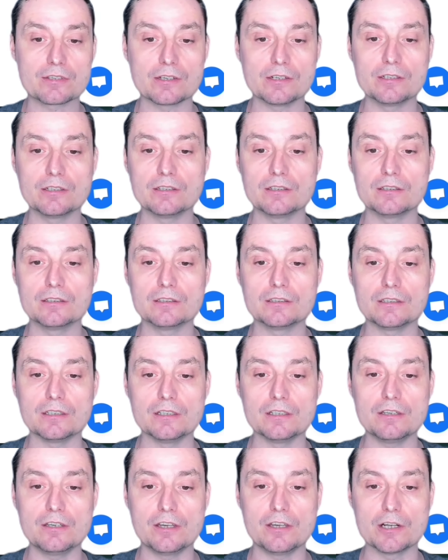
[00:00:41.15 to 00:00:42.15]
and
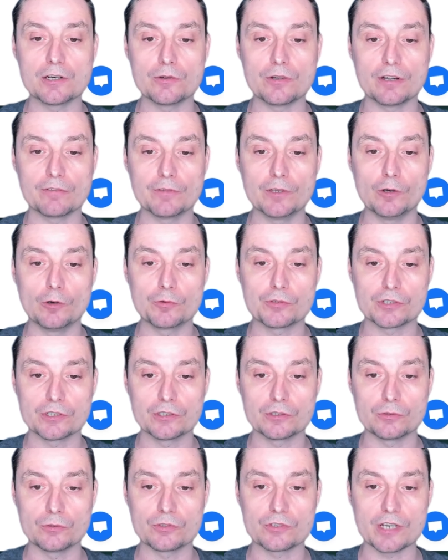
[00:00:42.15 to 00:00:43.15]
in here you have the
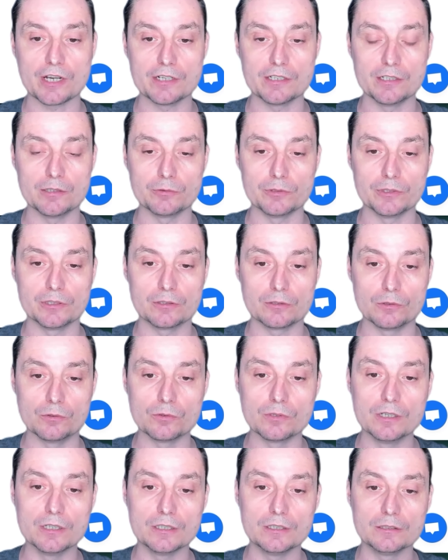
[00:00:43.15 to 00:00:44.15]
option to sign in with
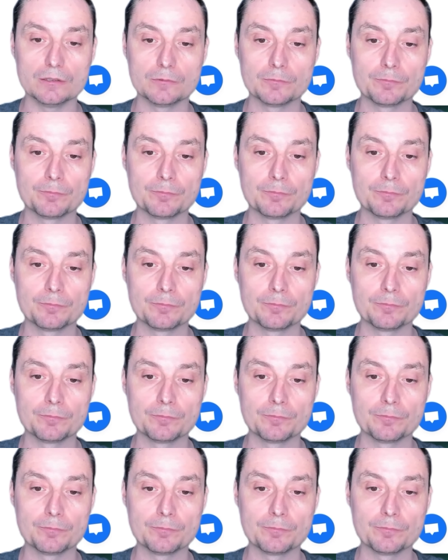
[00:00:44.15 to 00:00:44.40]
Google.